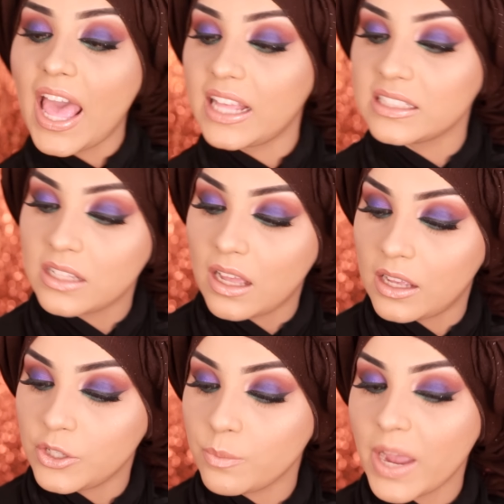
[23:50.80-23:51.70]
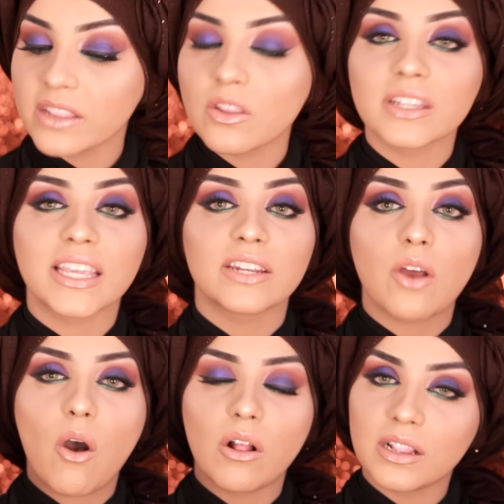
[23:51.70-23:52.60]
And you might not get
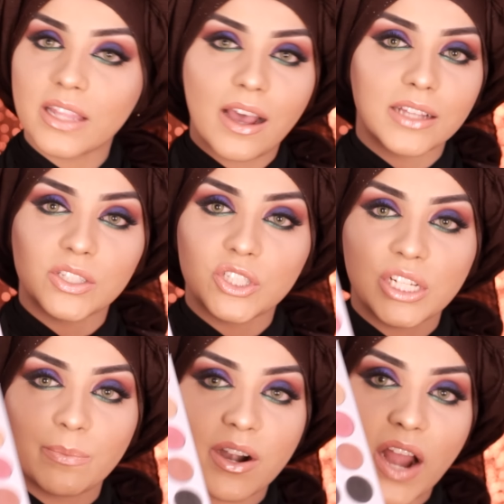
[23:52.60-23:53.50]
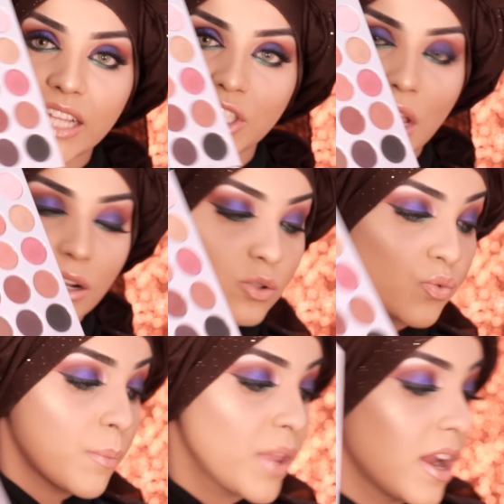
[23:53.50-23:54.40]
all the other shimmer eyeshadows
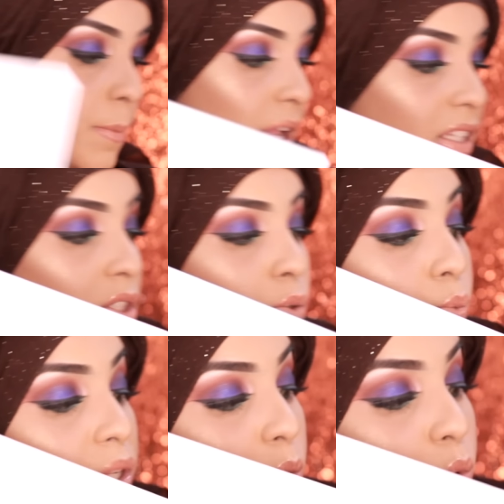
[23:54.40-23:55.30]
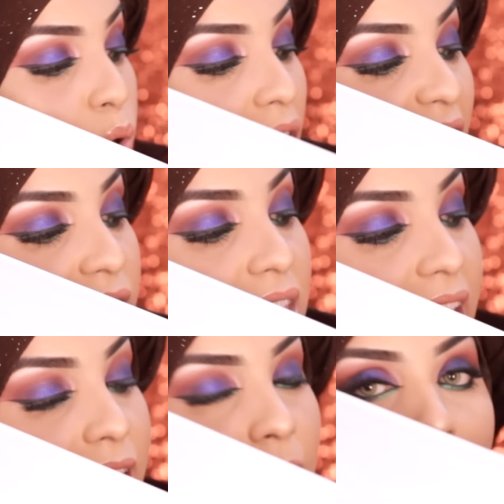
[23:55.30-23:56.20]
from here, but we do have
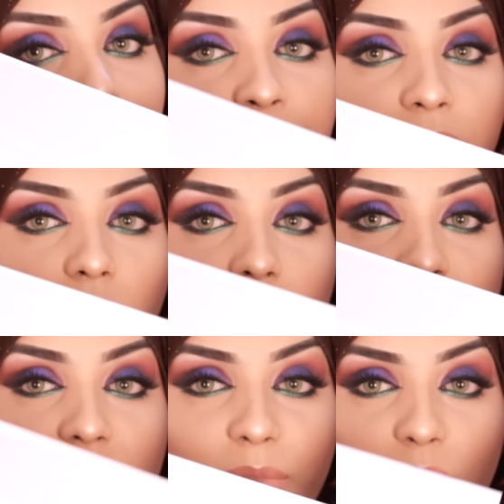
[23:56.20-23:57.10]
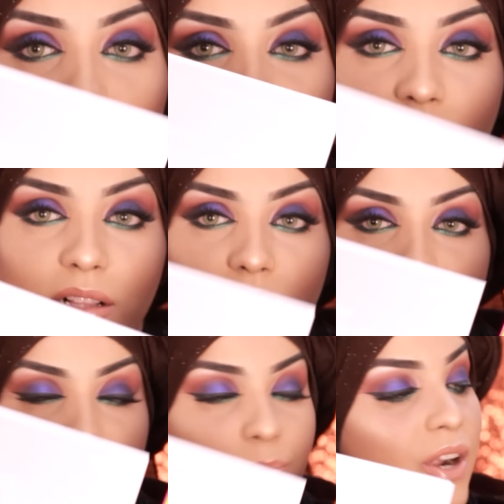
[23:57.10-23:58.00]
like some neutral
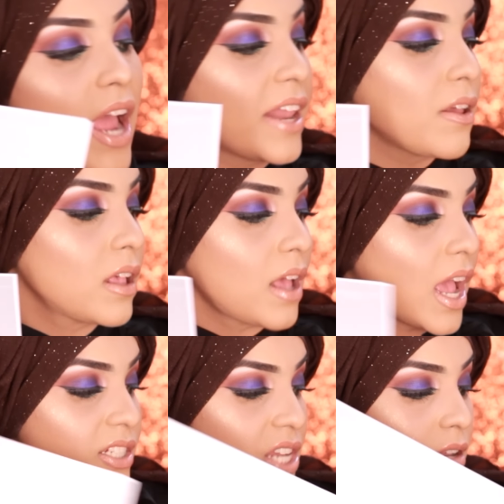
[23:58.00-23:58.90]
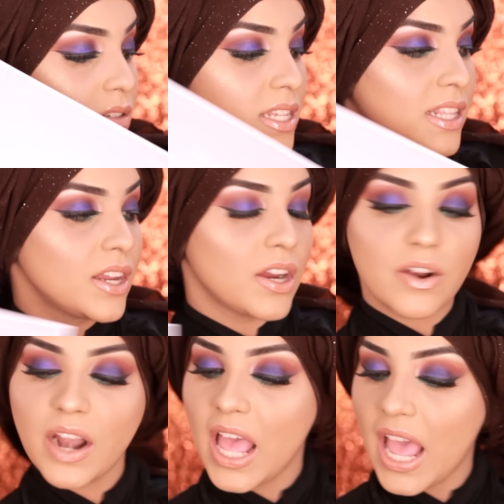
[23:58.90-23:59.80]
shimmer eyeshadows in
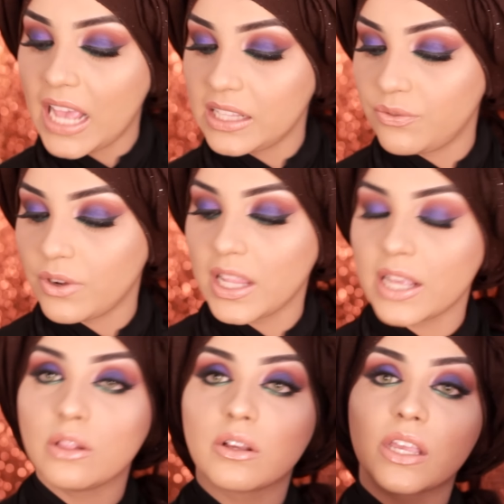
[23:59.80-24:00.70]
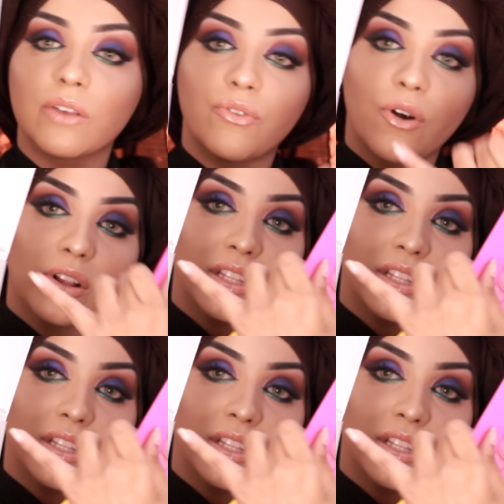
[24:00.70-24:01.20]
here. And if you're like looking for